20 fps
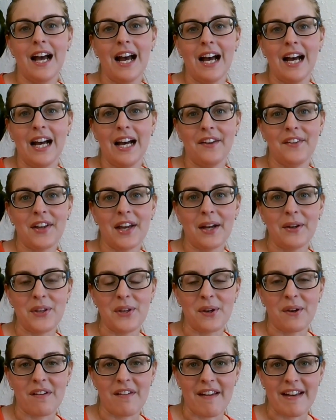and how
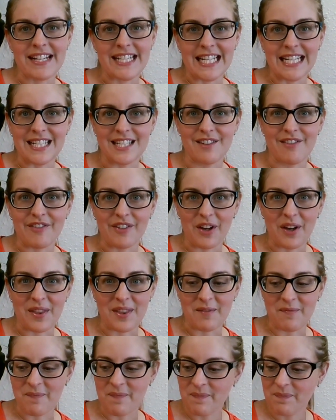you can identify
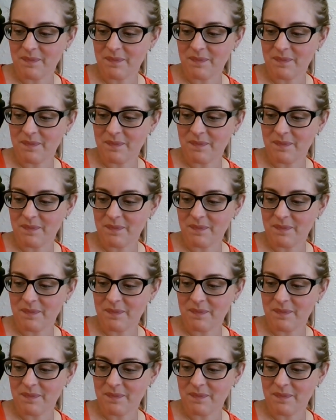them.